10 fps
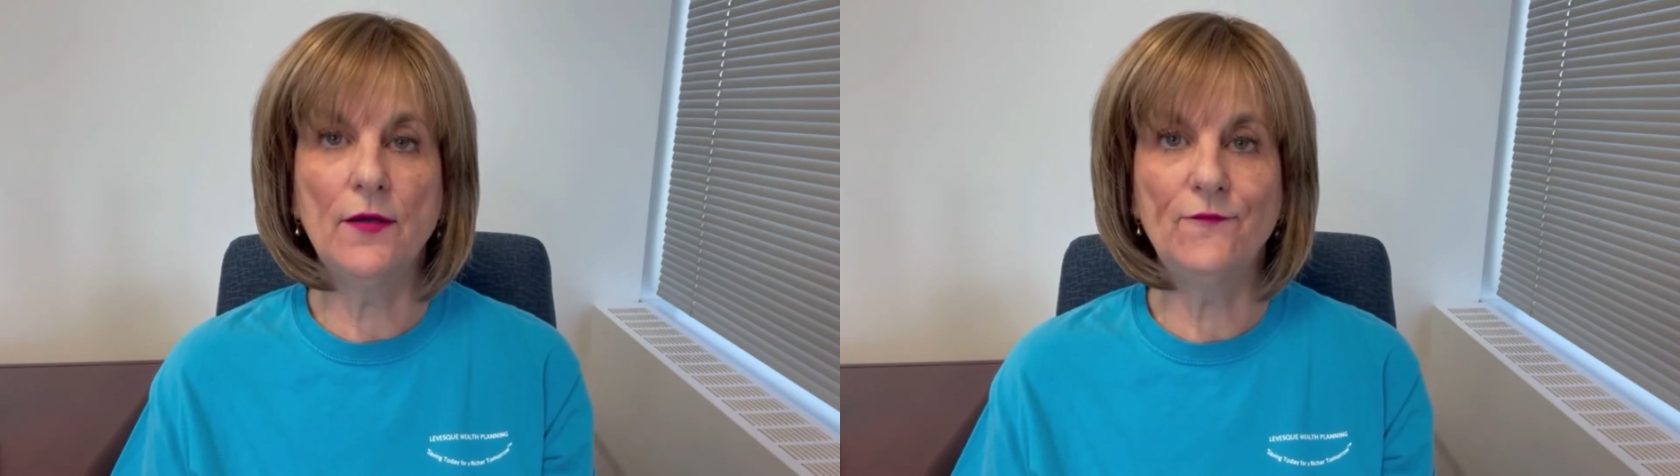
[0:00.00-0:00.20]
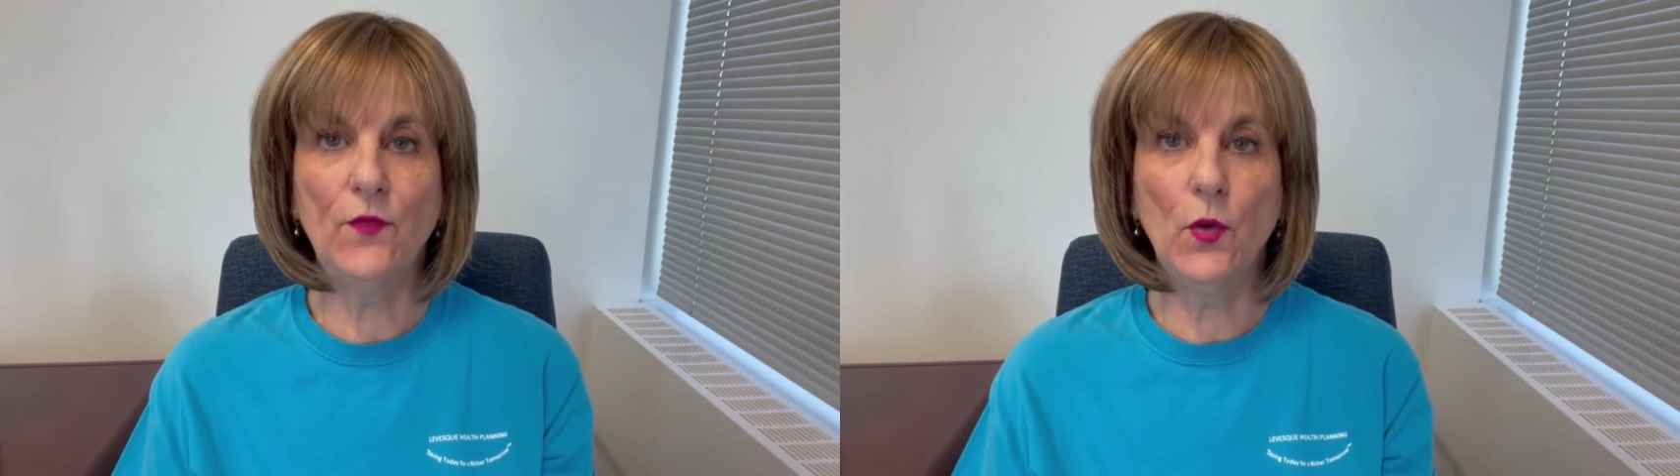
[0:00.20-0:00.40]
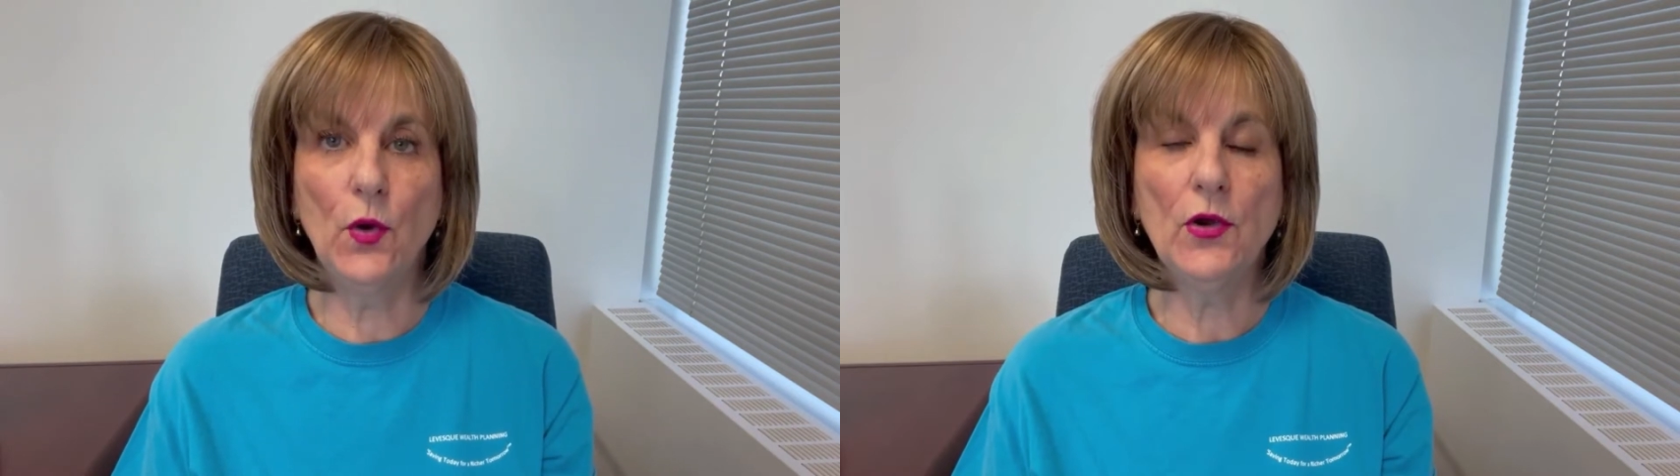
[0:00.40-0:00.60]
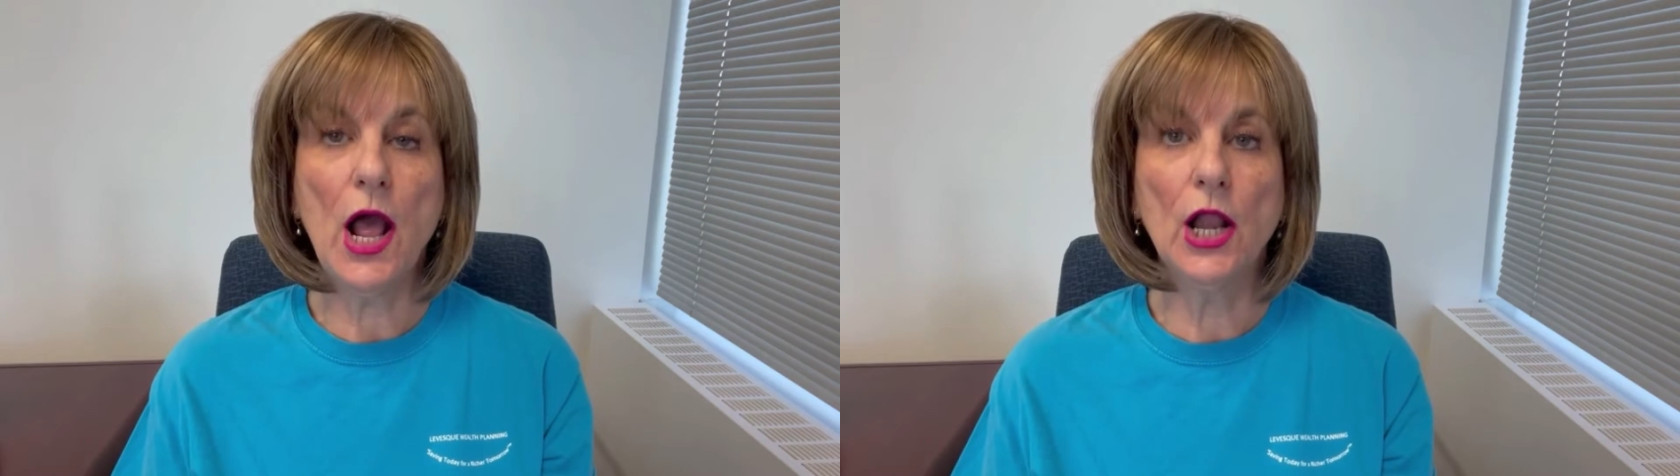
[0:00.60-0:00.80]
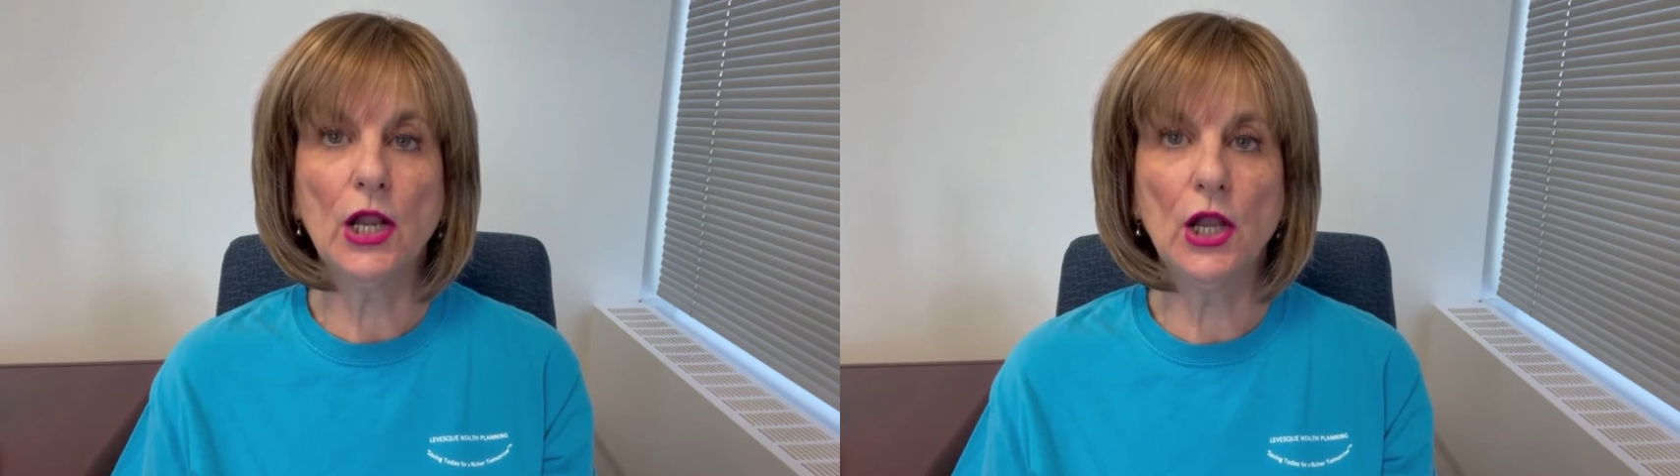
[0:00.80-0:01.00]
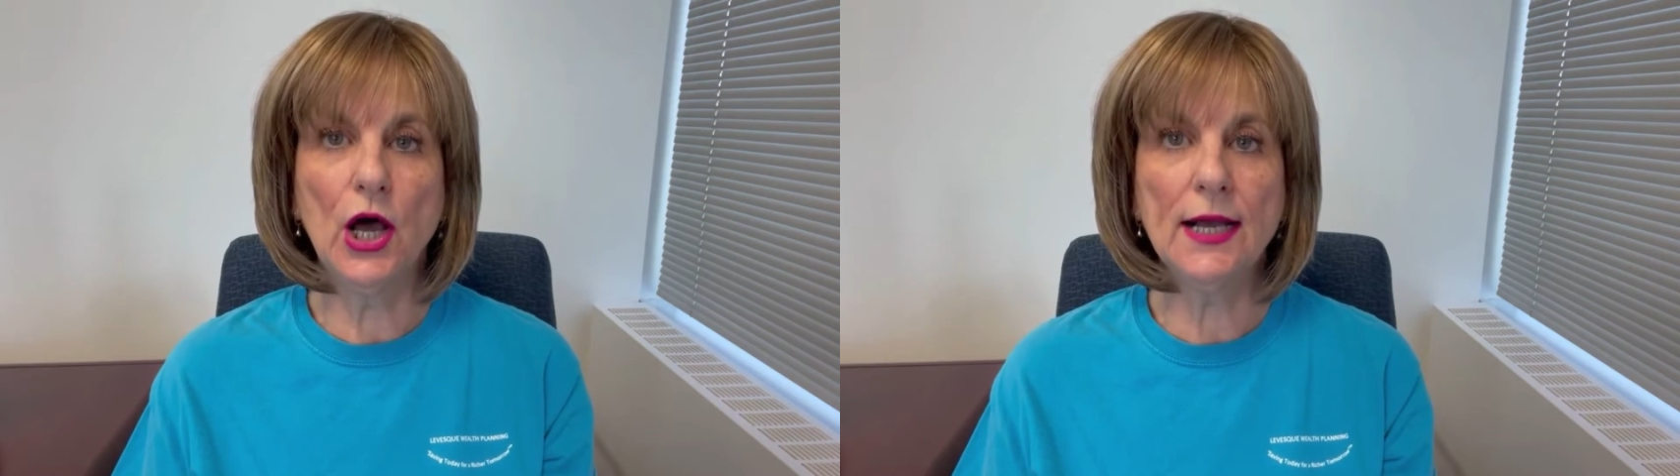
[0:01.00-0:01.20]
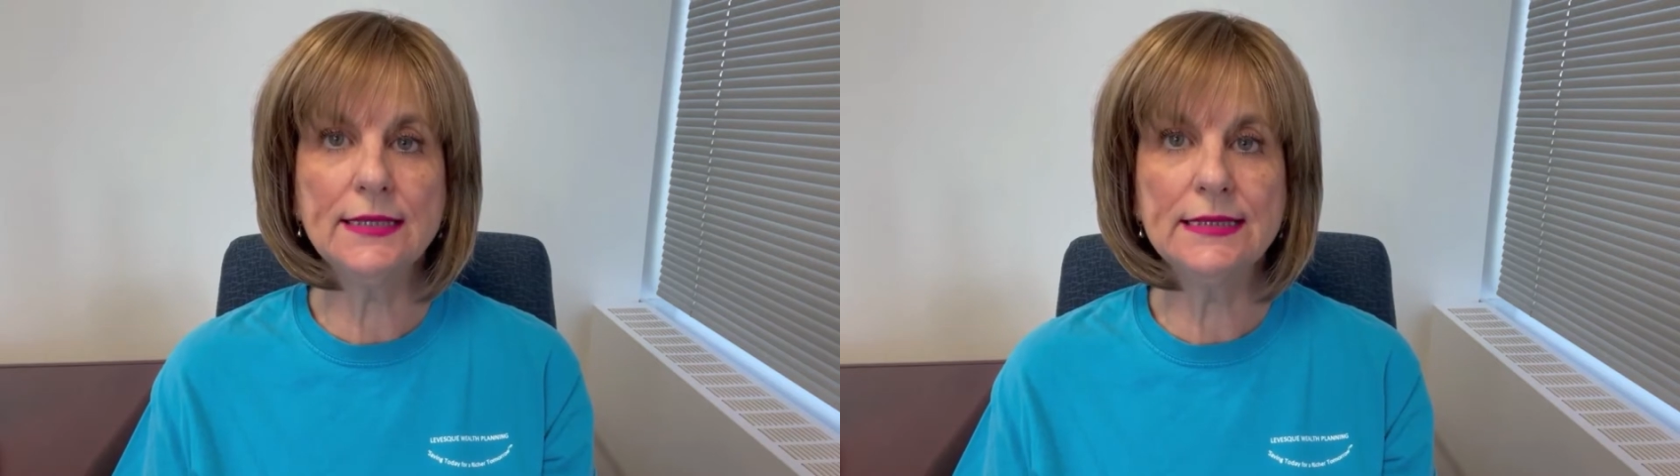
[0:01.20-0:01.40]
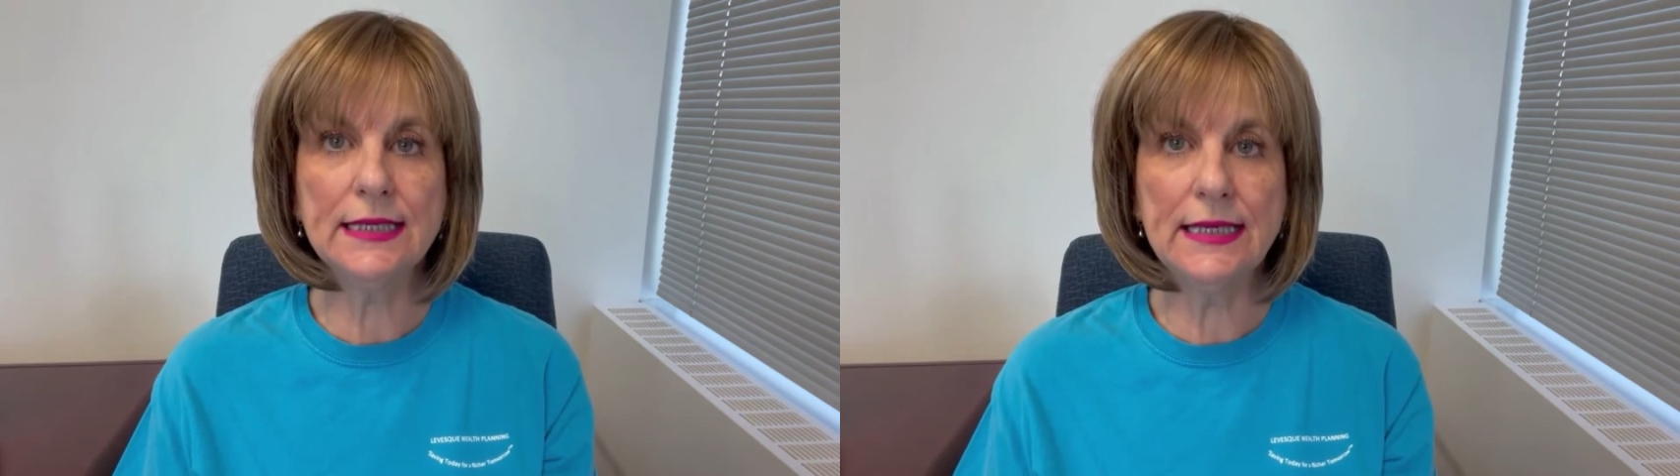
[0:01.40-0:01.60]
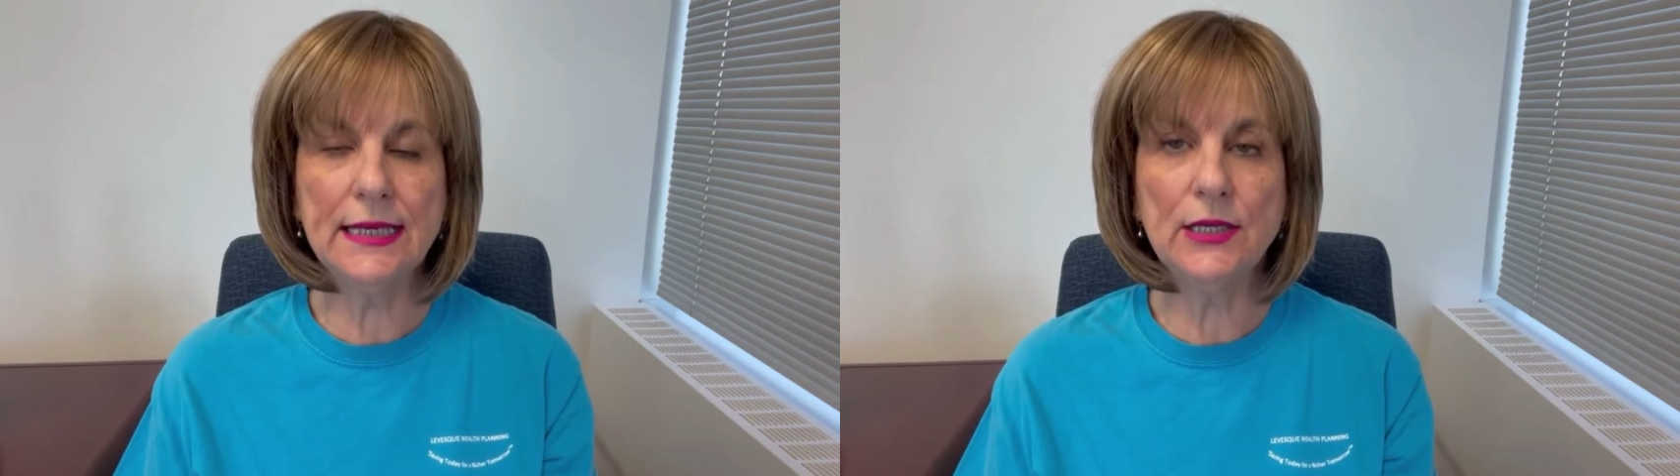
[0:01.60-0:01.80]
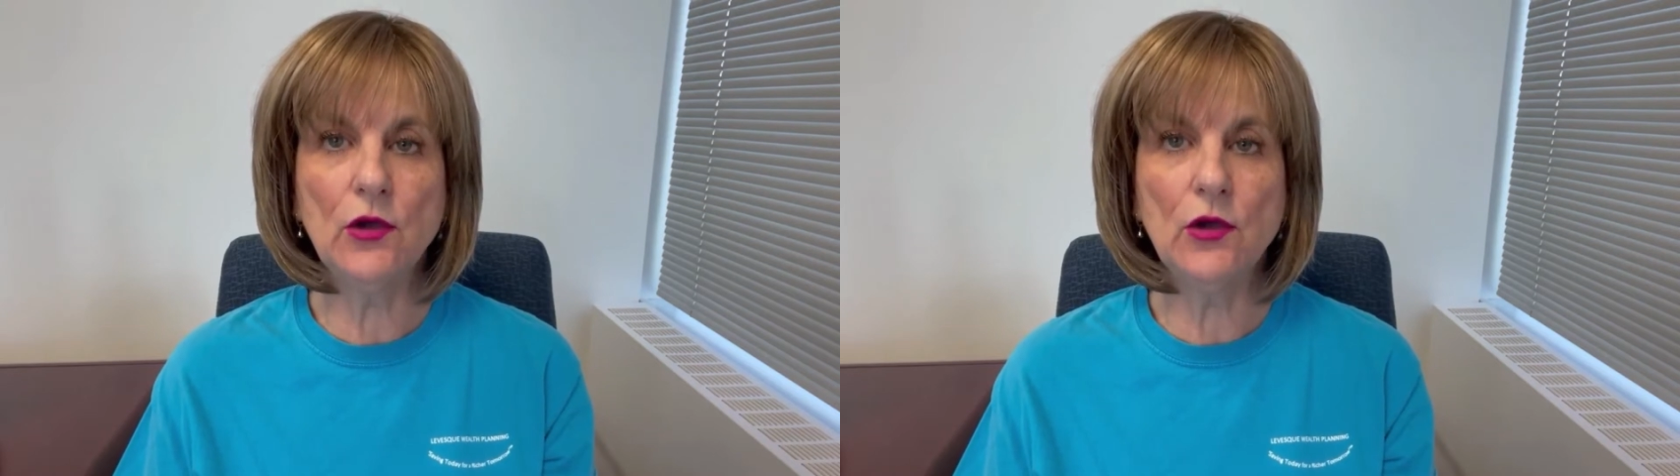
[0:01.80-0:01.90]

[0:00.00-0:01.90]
for Locked-in